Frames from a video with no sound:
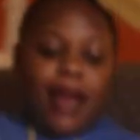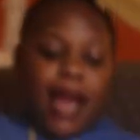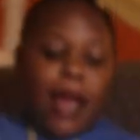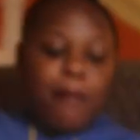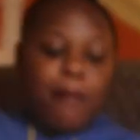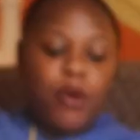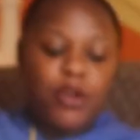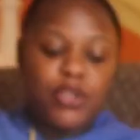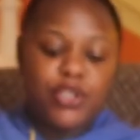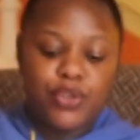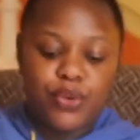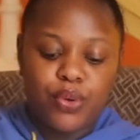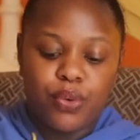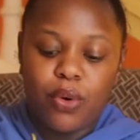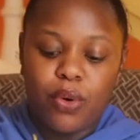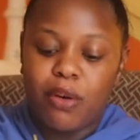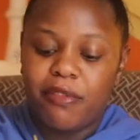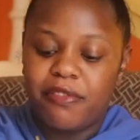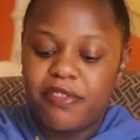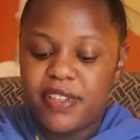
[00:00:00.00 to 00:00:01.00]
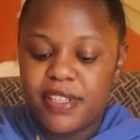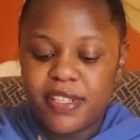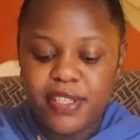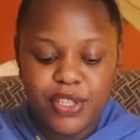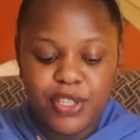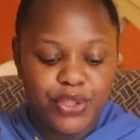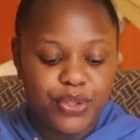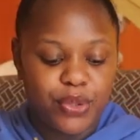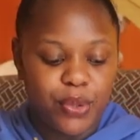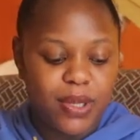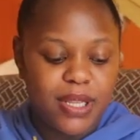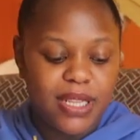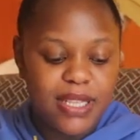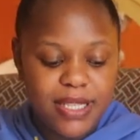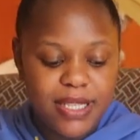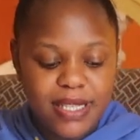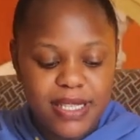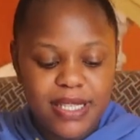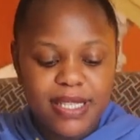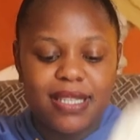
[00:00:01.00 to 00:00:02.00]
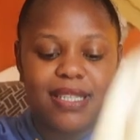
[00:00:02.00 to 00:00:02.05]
I bought two of these shawls.